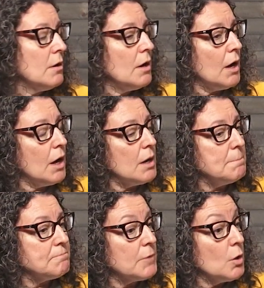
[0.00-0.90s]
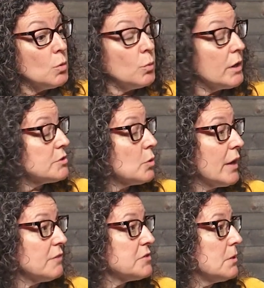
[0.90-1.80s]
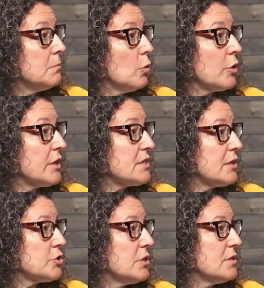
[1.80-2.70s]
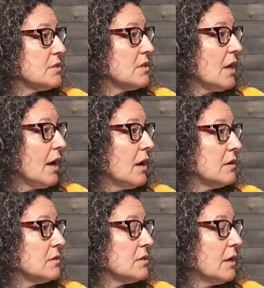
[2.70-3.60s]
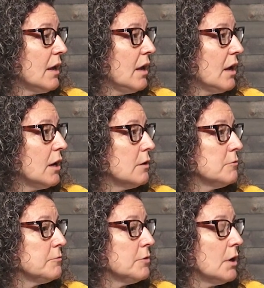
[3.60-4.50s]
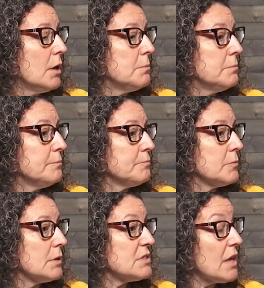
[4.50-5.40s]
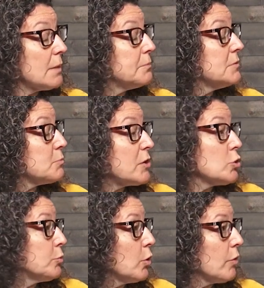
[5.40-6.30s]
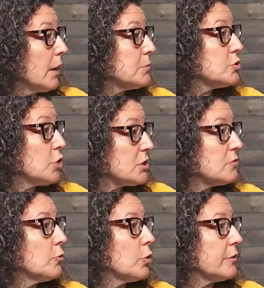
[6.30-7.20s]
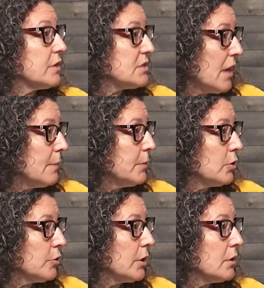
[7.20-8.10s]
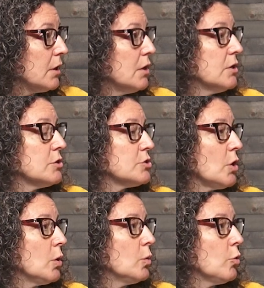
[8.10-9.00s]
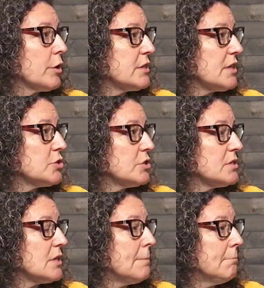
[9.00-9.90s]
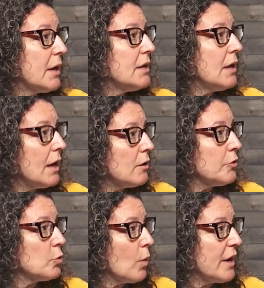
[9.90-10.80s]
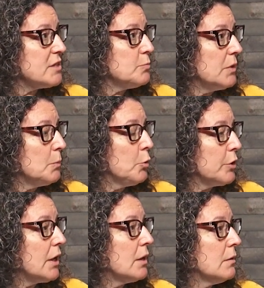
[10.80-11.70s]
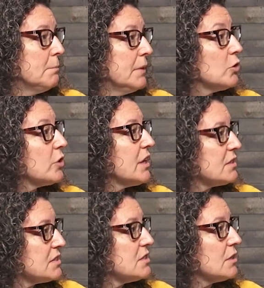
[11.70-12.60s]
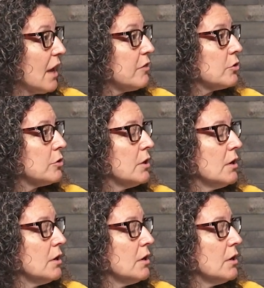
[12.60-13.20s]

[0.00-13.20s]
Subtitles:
Okay. We also have some organizations that have set up special programs just for this time period. So organizations that might not otherwise be putting meal kits together,